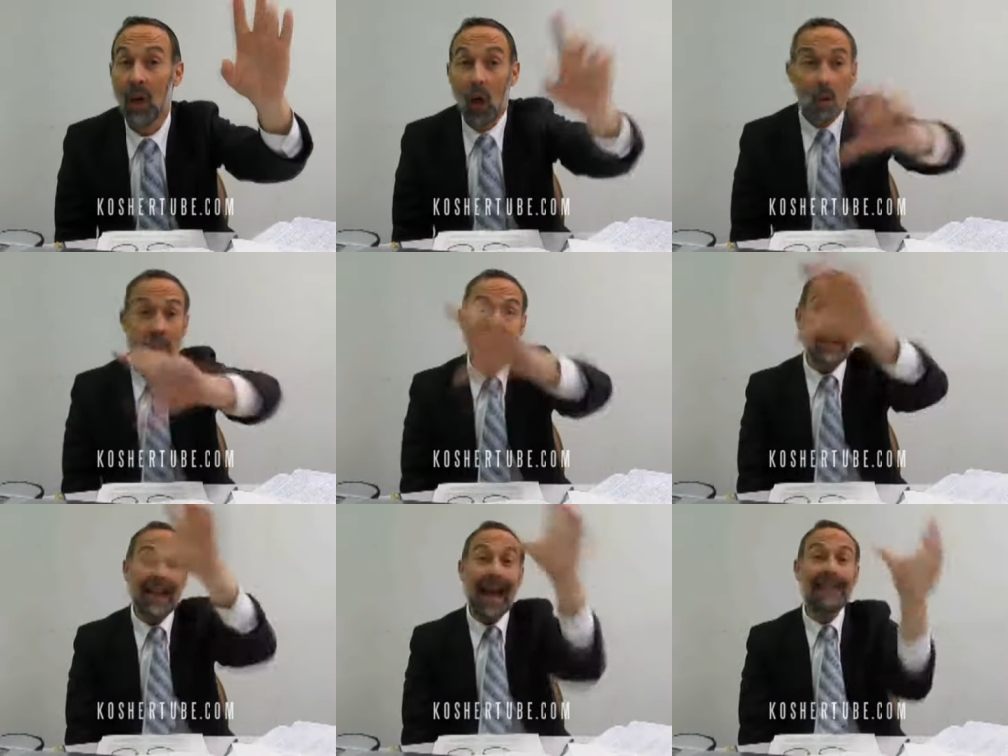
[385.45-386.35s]
Within the
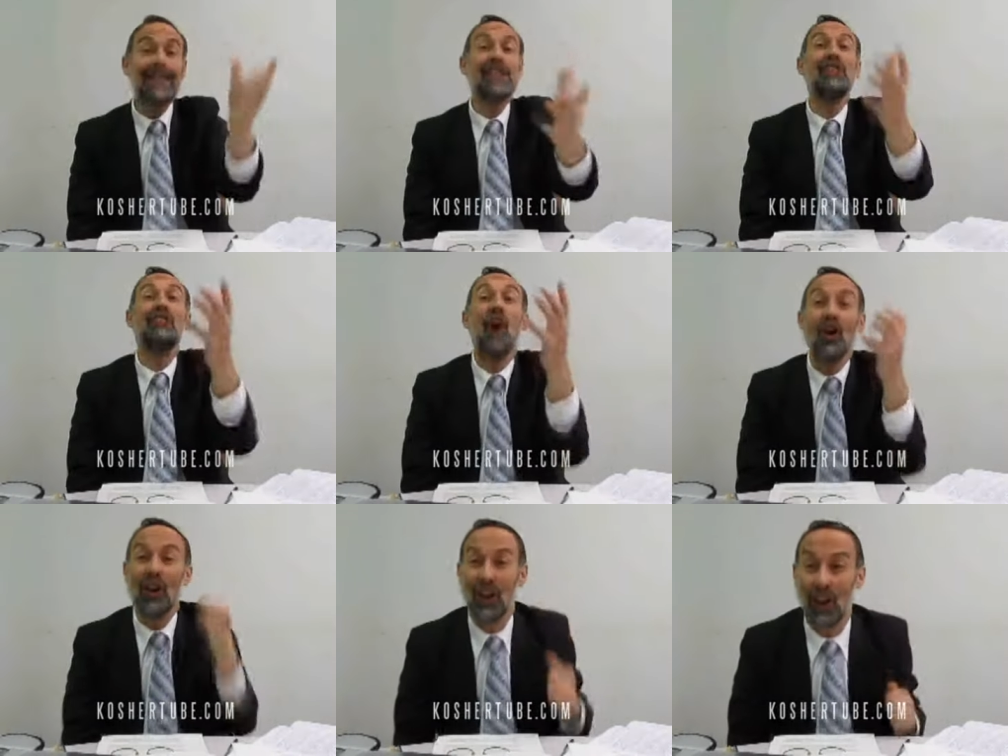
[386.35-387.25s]
context of
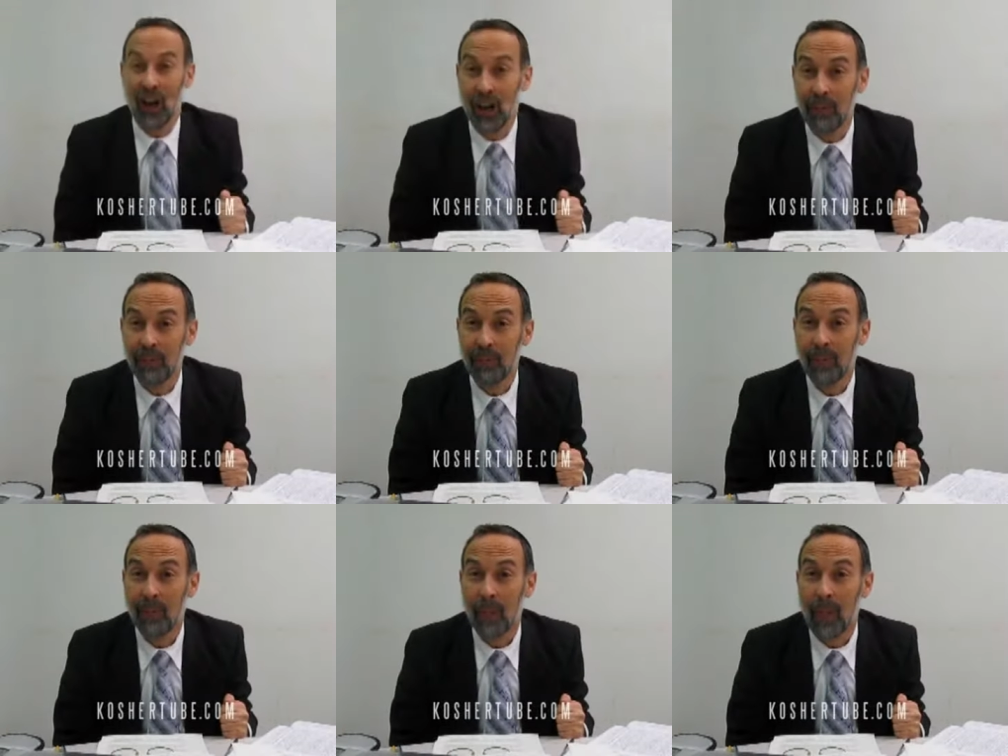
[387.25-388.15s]
Tochacha,
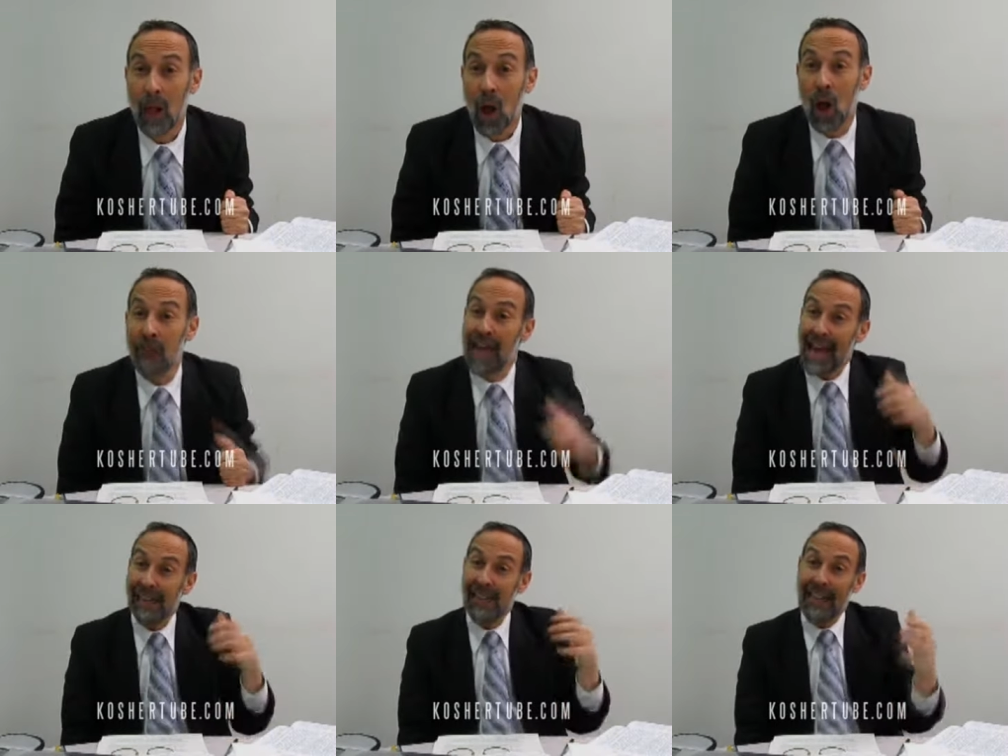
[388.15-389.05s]
of
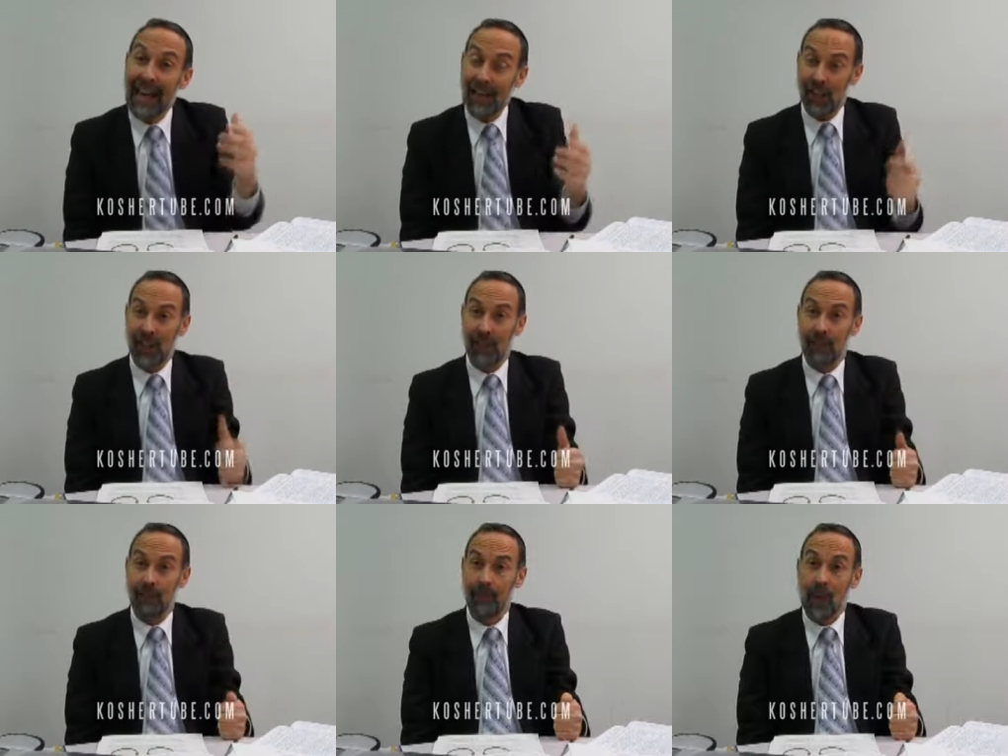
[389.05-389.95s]
castigation,
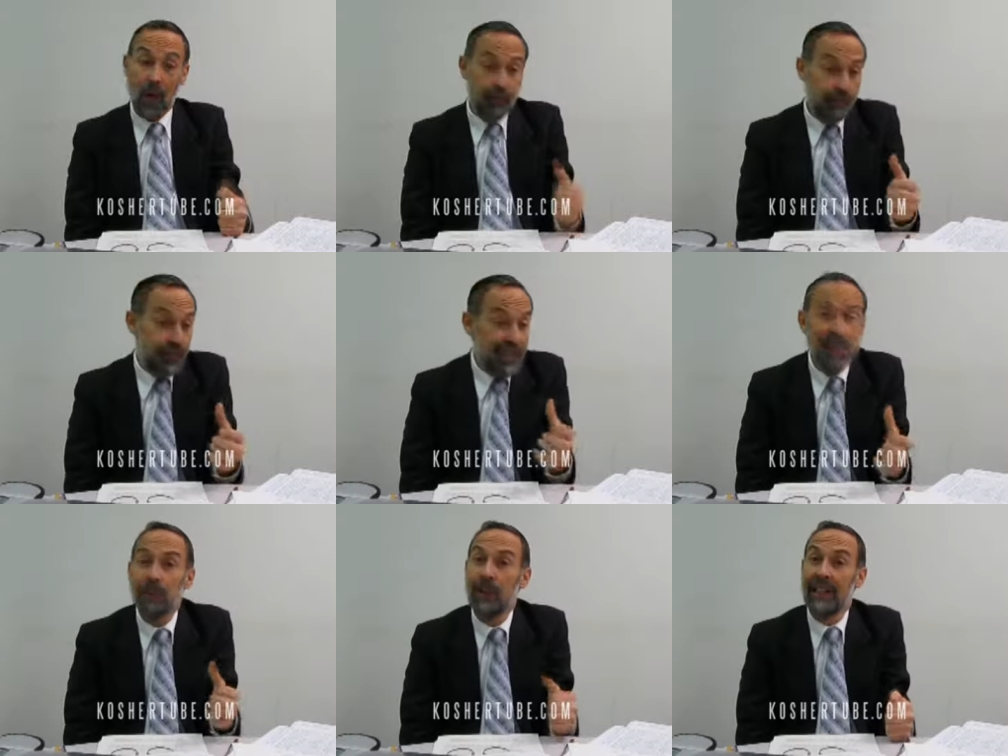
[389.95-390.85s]
of
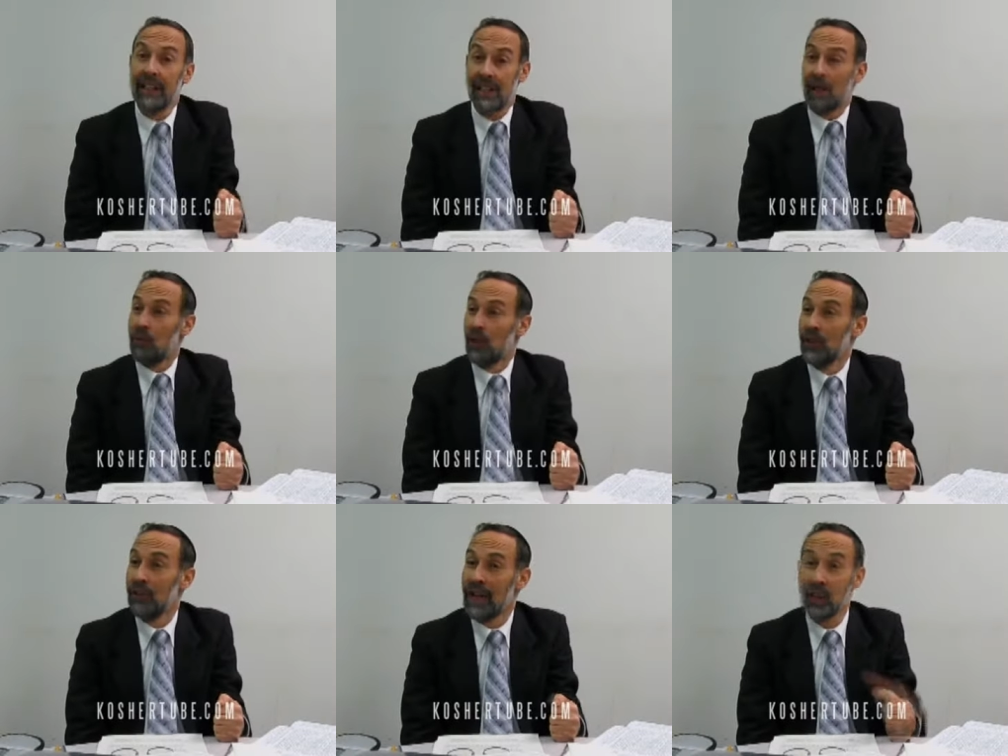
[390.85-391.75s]
disciplining someone,
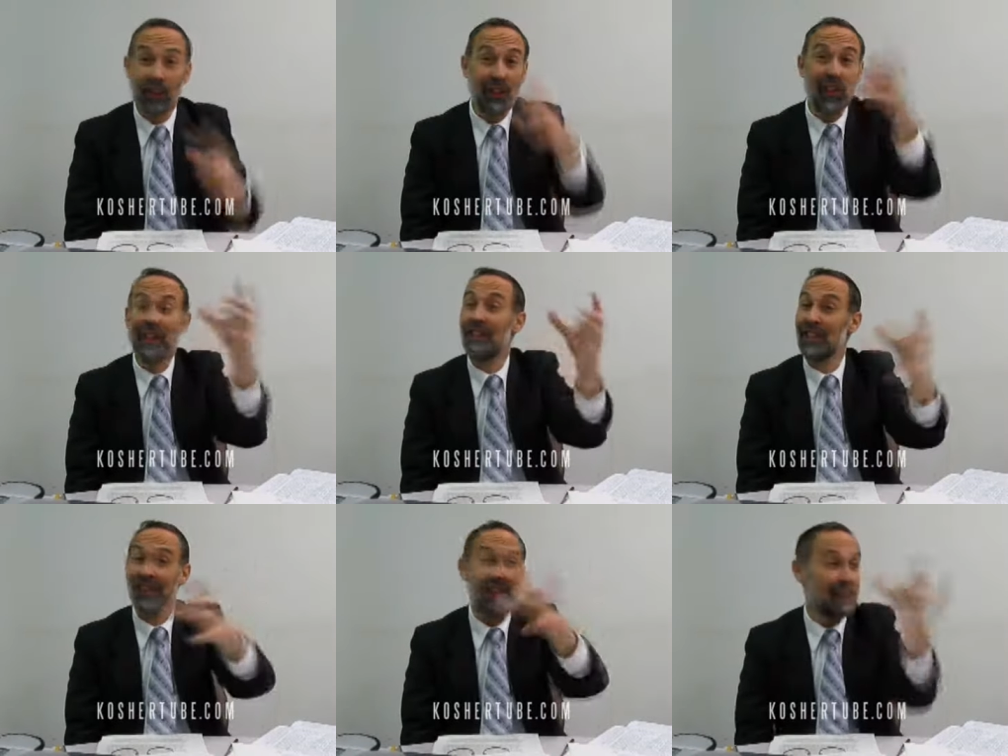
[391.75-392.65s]
and you can think of
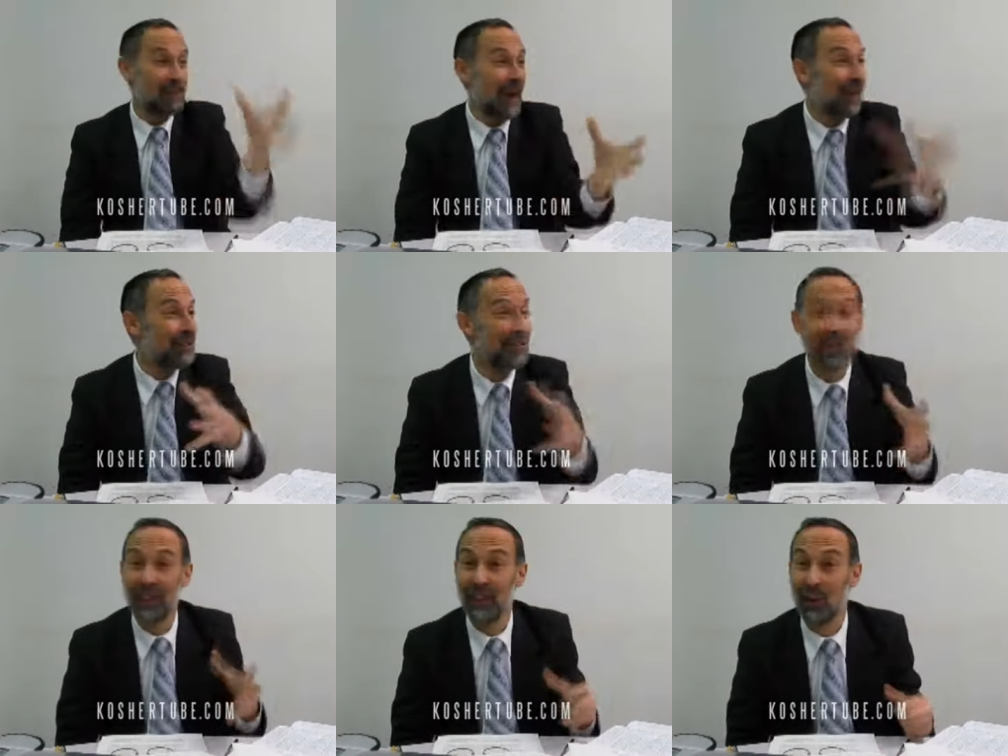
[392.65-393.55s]
this as a parent
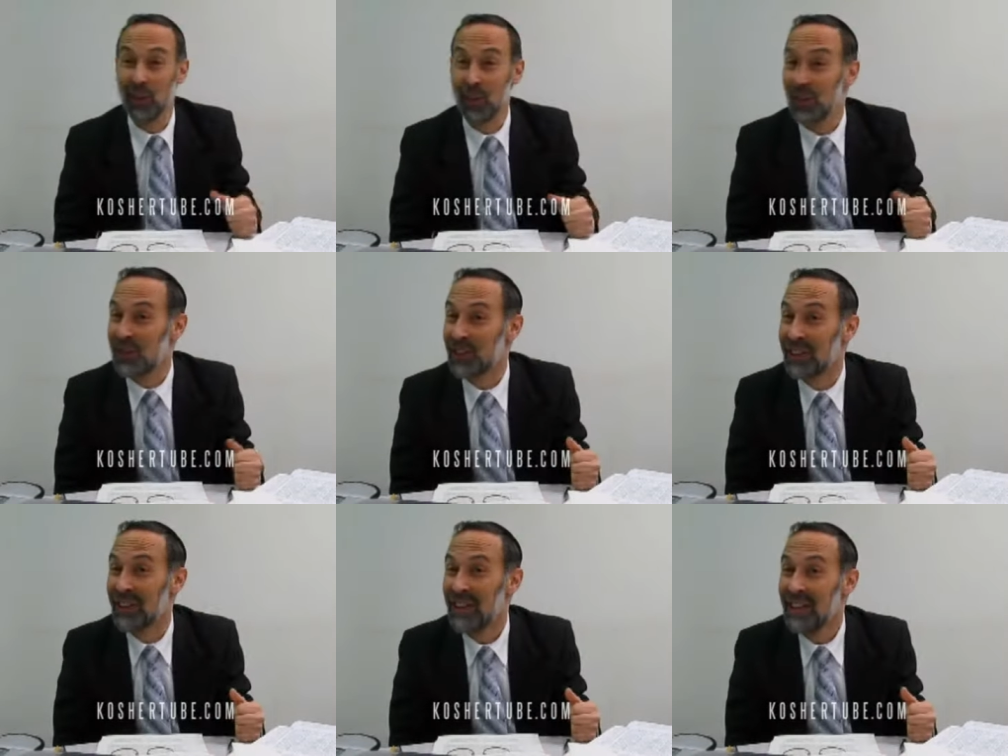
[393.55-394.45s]
vis-a-vis your own children,
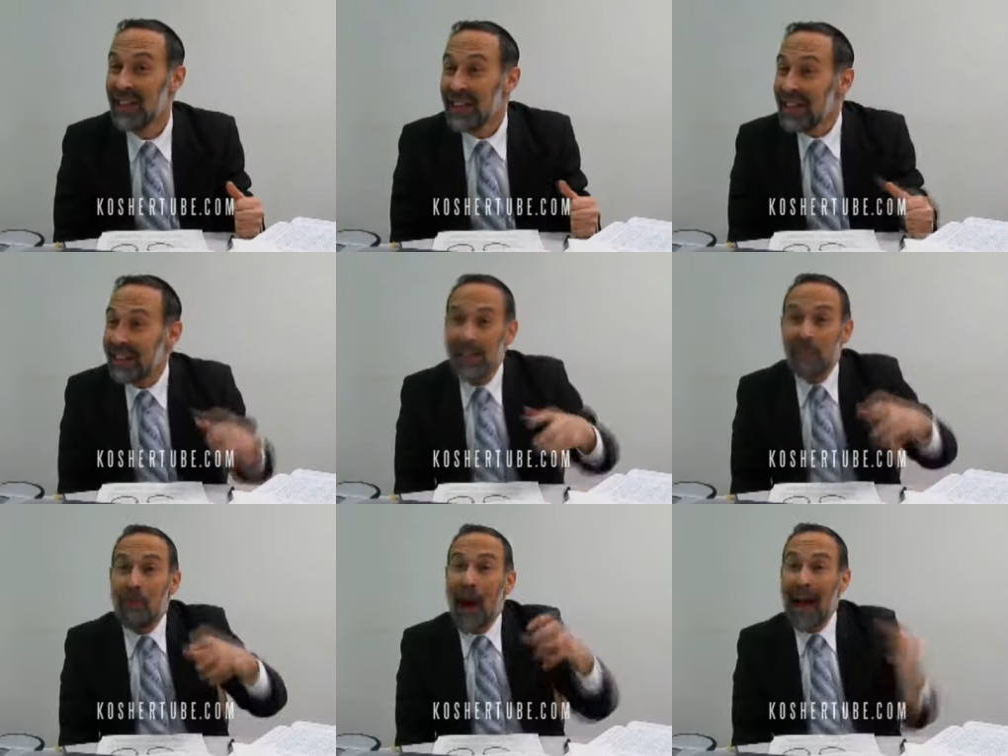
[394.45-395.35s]
is
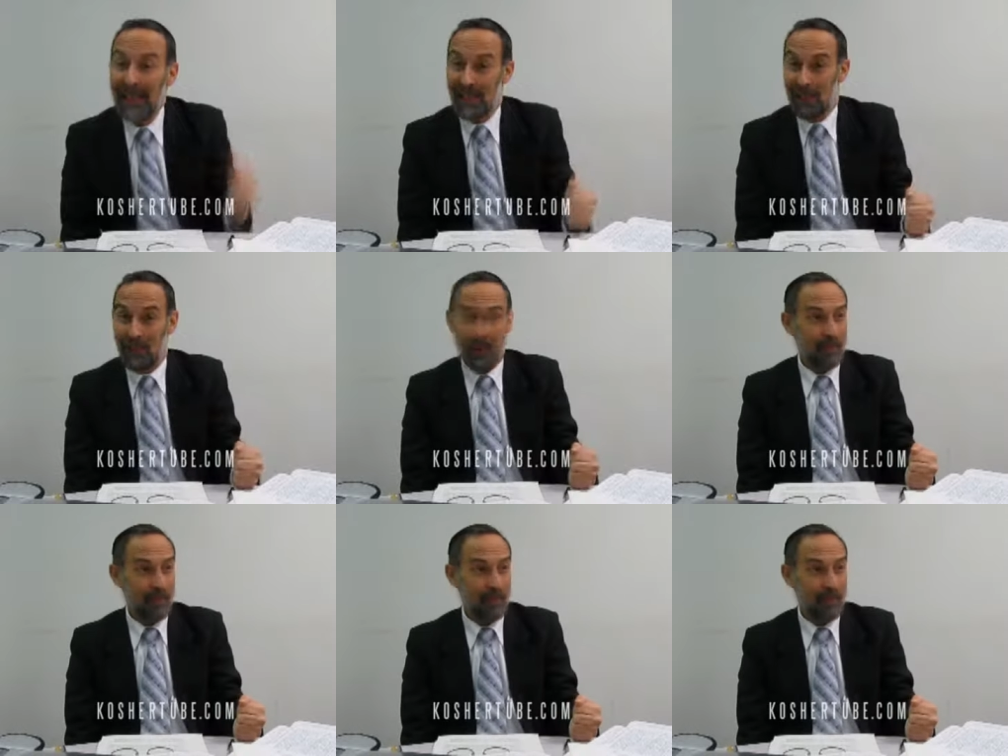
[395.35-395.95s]
it possible